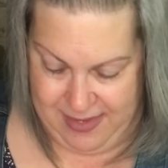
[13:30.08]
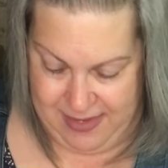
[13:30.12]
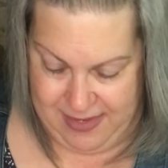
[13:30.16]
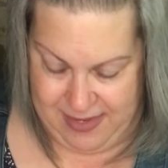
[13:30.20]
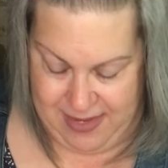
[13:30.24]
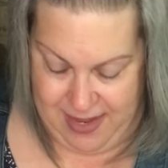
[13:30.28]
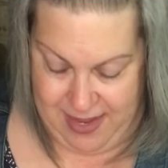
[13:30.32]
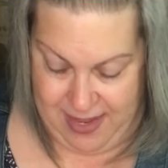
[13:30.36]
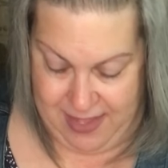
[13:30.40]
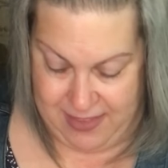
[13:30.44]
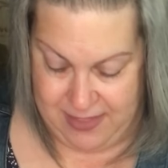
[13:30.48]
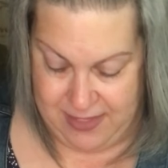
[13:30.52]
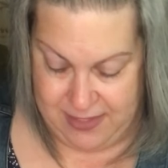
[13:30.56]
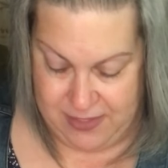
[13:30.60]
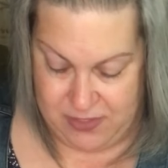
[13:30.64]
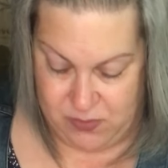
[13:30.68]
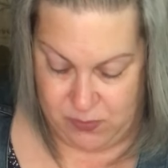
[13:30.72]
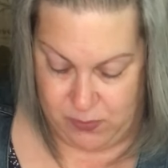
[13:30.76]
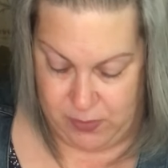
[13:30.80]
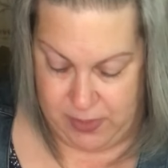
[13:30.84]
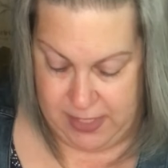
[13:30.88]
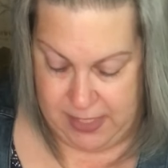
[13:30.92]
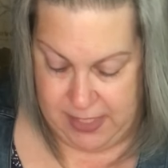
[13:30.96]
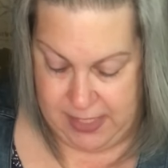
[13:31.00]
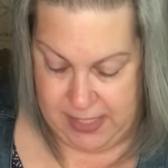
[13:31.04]
Yeah, this
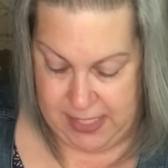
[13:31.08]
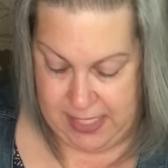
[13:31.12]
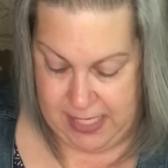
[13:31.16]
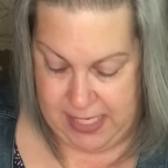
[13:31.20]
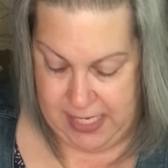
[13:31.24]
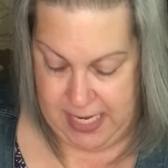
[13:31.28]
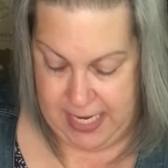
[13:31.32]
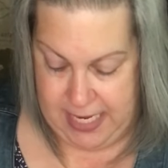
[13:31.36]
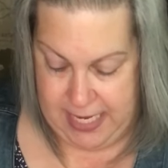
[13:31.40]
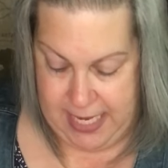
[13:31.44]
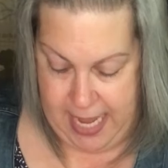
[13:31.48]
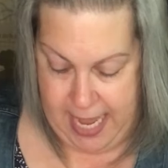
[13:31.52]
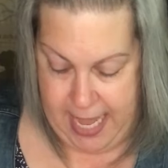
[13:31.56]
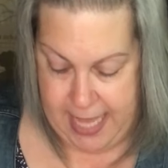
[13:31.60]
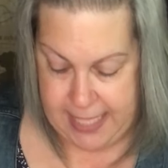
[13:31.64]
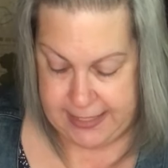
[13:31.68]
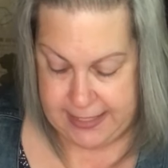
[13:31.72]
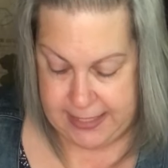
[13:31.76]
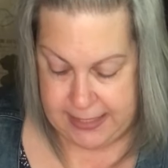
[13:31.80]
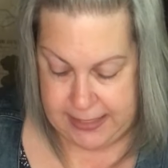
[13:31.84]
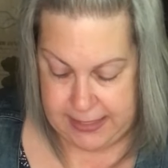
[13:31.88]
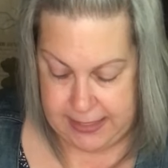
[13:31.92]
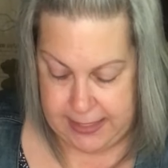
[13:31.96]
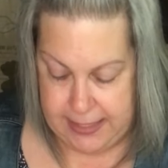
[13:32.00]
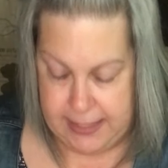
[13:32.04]
really, it has
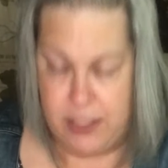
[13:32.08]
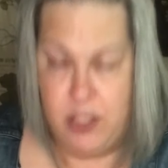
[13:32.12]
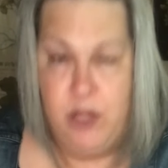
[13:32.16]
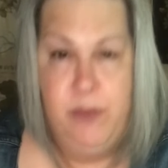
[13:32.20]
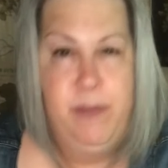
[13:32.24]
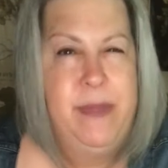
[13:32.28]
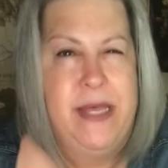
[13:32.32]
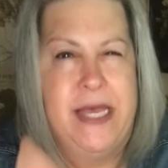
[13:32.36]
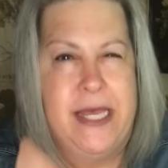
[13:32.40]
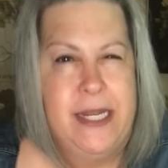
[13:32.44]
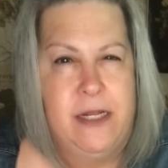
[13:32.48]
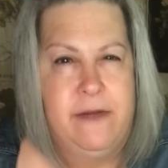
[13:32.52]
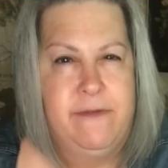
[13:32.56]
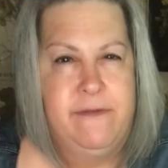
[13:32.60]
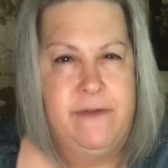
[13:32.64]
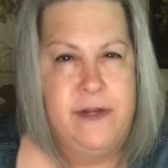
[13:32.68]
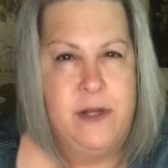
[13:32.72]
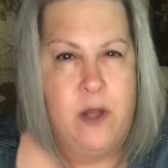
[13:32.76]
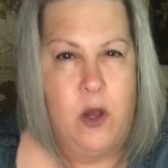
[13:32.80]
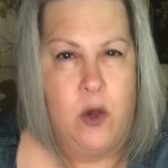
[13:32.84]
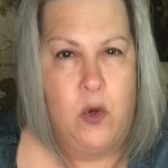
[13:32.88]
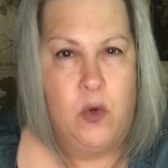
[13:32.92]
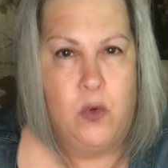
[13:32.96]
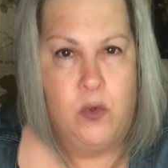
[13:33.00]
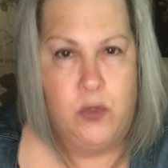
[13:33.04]
a little bit of an
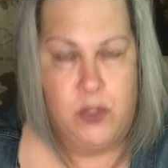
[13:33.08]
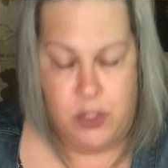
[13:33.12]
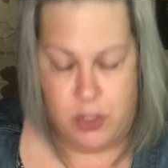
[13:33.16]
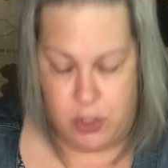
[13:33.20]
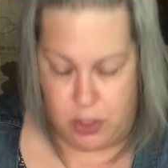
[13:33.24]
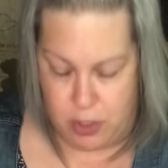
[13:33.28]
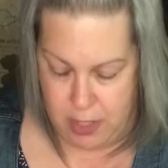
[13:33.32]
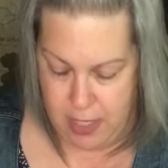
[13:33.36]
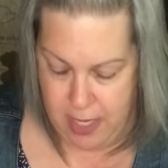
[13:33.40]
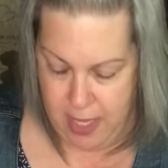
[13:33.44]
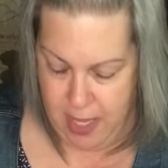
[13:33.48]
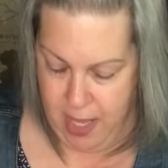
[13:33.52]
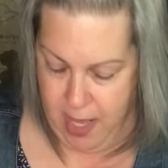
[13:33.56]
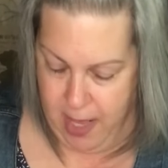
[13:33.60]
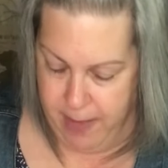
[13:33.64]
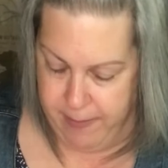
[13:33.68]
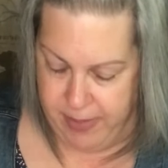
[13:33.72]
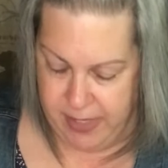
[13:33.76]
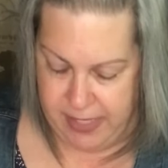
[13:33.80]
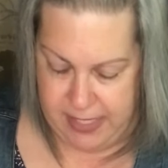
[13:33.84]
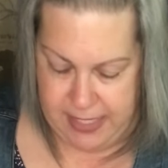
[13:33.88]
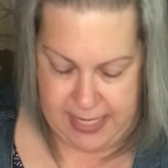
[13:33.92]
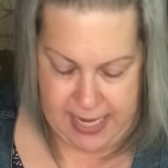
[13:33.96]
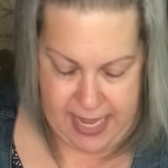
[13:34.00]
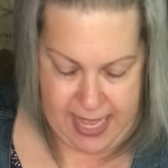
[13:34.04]
odor,
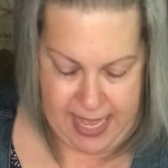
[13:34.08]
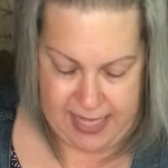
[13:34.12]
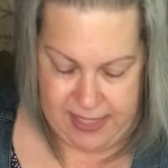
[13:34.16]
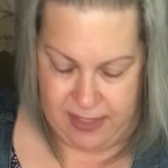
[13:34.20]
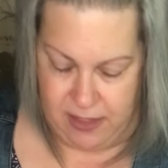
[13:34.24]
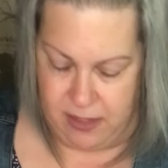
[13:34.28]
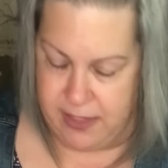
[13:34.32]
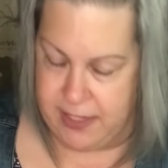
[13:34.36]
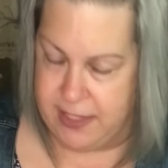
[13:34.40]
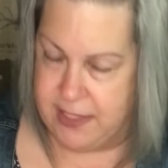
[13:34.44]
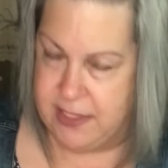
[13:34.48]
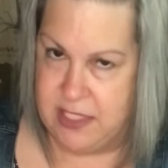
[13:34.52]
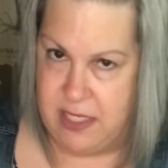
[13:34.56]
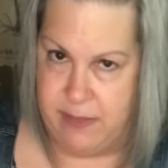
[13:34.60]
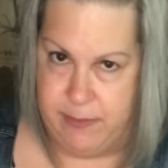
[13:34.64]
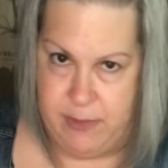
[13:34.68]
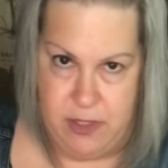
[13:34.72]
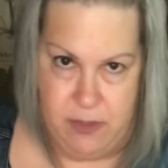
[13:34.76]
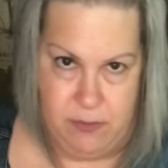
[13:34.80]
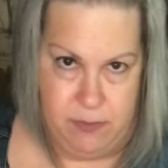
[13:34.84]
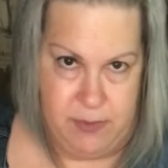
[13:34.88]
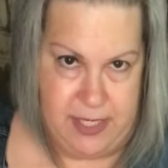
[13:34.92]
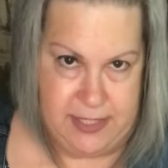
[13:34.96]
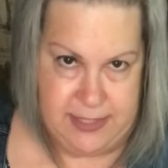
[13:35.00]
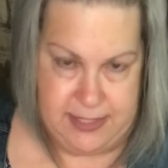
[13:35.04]
but not like some of
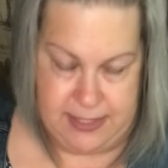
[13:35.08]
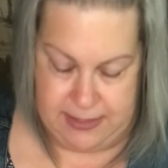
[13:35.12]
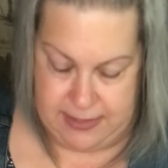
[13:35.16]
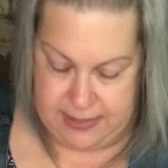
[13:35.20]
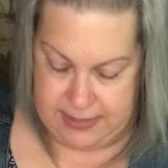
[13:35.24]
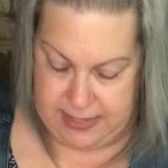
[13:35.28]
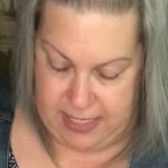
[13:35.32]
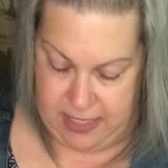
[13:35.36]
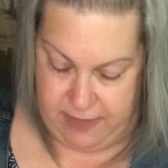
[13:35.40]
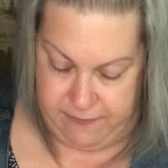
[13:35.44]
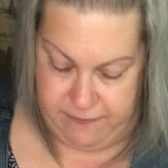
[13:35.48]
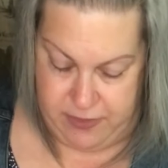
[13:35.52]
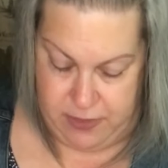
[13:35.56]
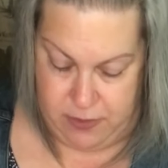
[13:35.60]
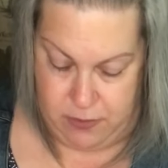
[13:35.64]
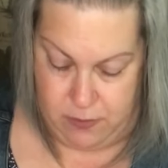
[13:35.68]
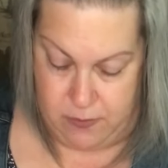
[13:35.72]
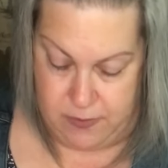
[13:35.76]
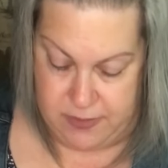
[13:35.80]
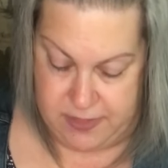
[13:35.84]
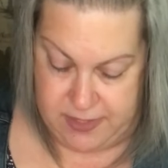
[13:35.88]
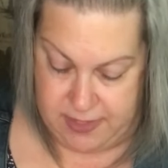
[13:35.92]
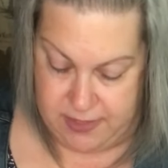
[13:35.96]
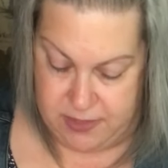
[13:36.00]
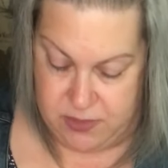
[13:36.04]
the resins I've
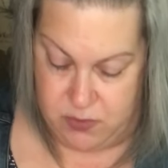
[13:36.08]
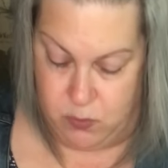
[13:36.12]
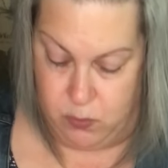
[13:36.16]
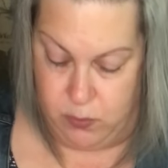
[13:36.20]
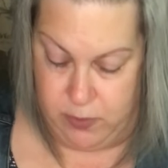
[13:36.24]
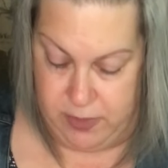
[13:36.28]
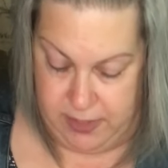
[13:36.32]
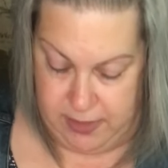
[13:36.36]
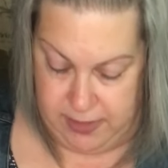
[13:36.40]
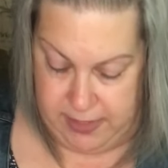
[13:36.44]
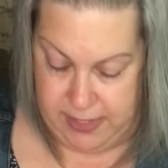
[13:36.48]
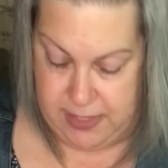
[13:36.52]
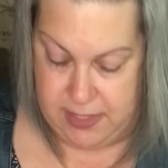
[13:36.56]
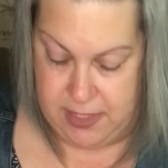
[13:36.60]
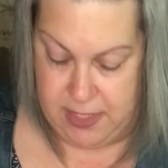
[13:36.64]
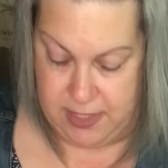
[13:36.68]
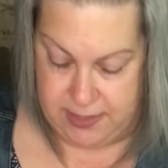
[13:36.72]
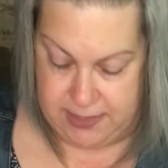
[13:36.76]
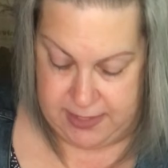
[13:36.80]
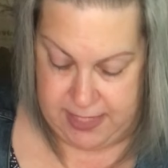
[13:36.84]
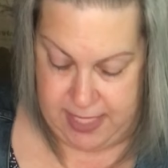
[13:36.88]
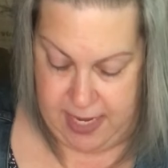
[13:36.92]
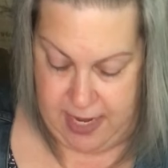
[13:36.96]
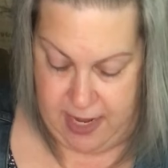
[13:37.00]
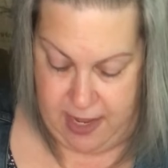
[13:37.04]
used. This really
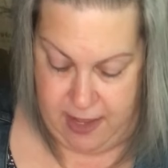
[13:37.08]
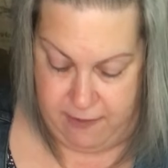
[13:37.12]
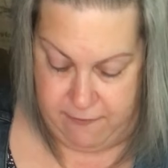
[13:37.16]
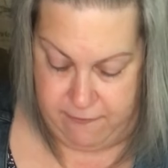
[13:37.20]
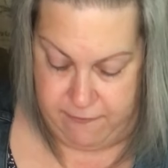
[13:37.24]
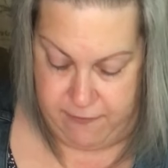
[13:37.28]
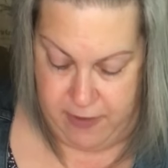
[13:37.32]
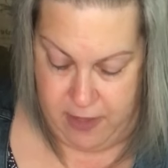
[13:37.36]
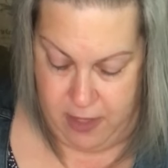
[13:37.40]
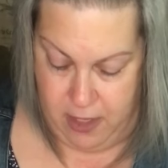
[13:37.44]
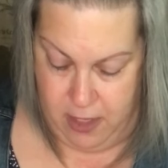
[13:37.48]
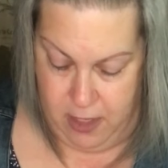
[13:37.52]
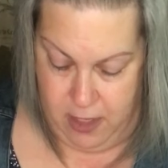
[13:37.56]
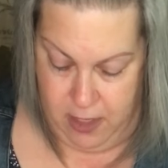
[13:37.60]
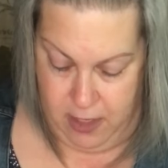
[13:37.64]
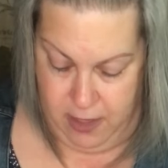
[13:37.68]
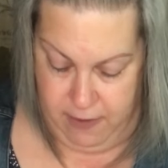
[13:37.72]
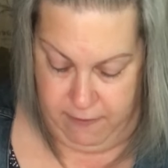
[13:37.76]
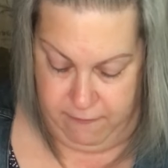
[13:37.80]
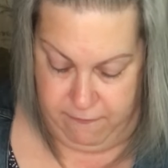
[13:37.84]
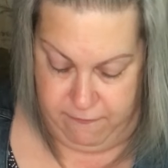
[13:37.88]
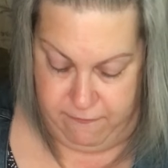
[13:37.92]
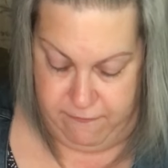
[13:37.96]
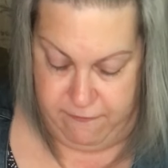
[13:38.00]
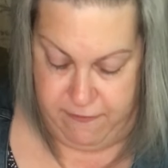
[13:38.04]
does have
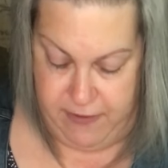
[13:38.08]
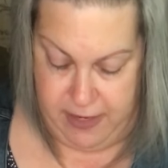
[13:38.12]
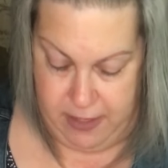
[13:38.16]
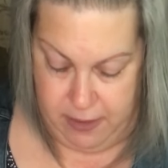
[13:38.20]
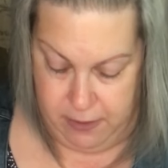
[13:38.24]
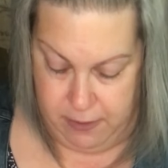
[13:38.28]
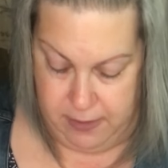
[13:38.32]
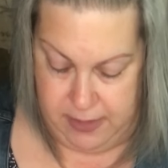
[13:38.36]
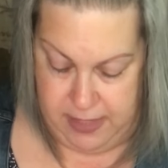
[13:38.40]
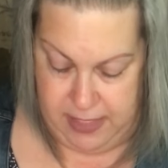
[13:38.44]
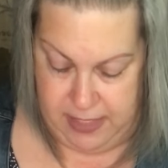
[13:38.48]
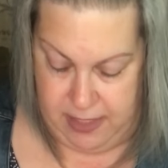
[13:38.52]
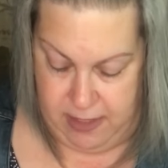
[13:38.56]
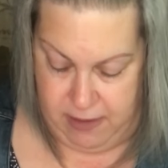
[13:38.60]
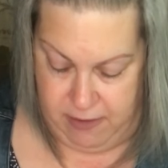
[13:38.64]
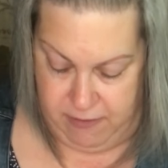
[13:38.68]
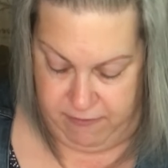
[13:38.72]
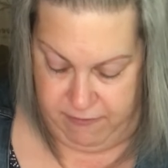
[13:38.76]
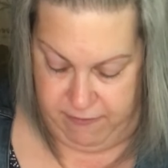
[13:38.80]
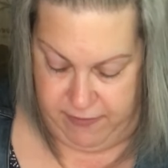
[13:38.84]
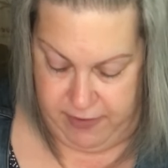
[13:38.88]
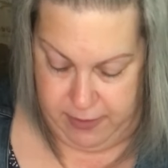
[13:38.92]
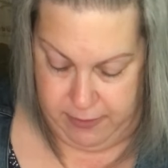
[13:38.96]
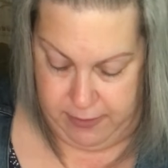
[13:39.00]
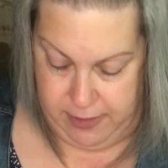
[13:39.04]
very
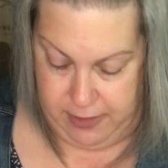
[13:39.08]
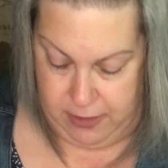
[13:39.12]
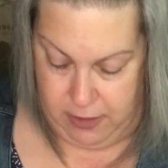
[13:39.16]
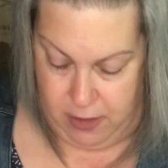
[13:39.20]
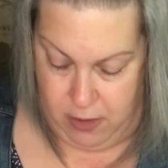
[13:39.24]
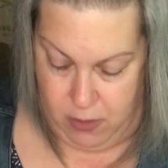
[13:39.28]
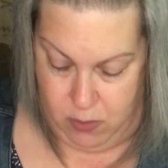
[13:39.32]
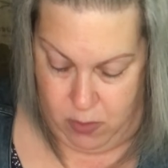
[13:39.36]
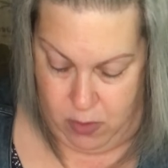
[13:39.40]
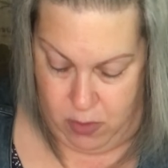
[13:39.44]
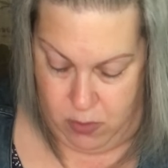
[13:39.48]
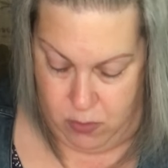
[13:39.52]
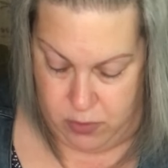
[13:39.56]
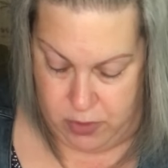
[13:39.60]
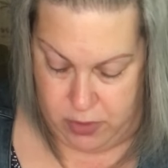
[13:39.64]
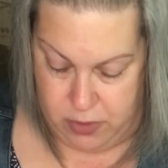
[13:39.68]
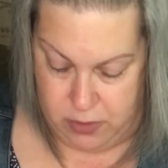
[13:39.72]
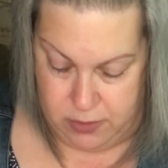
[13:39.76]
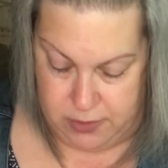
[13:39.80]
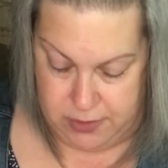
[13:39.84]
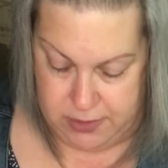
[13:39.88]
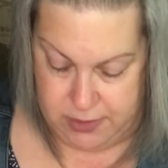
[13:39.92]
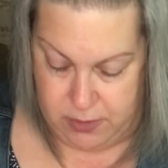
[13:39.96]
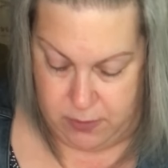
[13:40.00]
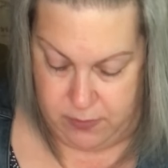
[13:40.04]
low odor,
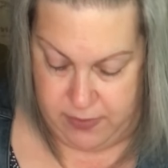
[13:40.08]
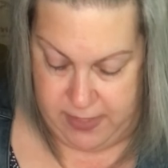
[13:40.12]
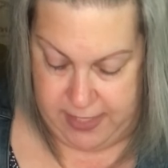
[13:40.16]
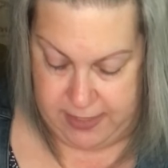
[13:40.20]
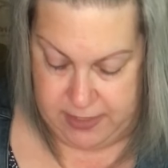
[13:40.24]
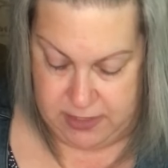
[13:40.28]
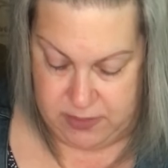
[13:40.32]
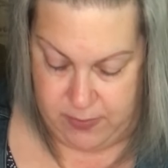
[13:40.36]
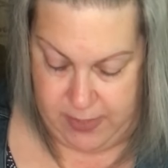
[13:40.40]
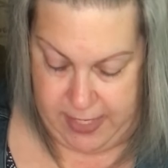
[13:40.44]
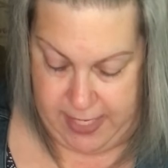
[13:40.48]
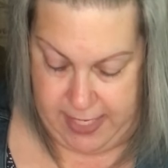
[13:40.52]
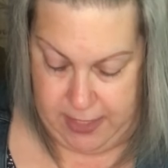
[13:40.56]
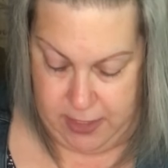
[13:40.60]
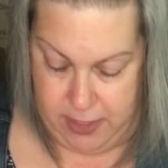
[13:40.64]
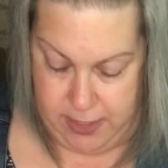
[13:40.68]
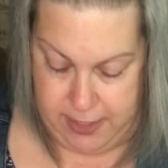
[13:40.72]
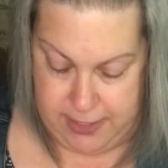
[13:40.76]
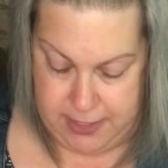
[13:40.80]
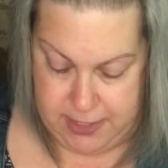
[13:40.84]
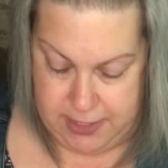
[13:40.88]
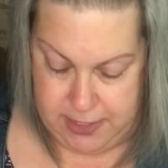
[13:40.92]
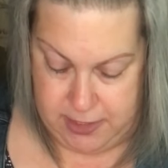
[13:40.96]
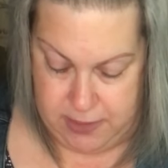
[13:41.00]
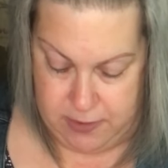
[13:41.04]
so that's why I
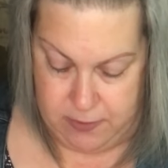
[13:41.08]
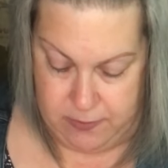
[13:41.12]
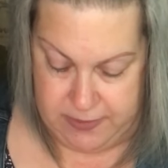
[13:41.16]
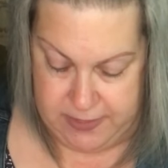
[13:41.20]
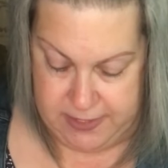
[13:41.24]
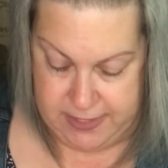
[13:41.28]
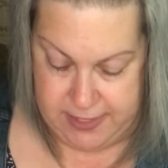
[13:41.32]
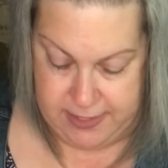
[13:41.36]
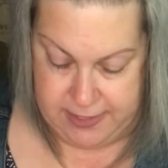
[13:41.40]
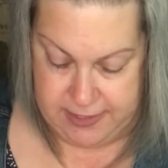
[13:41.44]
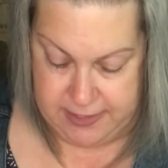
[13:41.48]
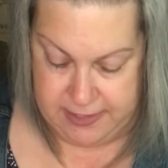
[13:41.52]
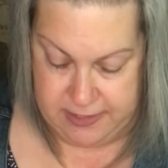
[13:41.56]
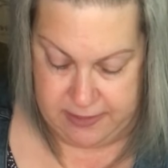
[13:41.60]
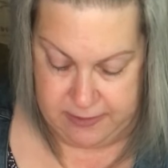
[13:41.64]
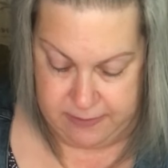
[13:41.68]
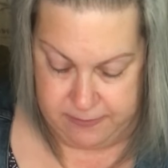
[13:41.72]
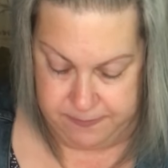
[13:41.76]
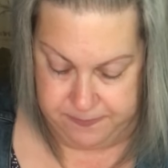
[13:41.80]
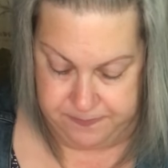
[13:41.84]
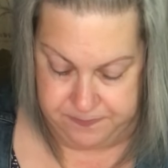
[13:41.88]
like to use this.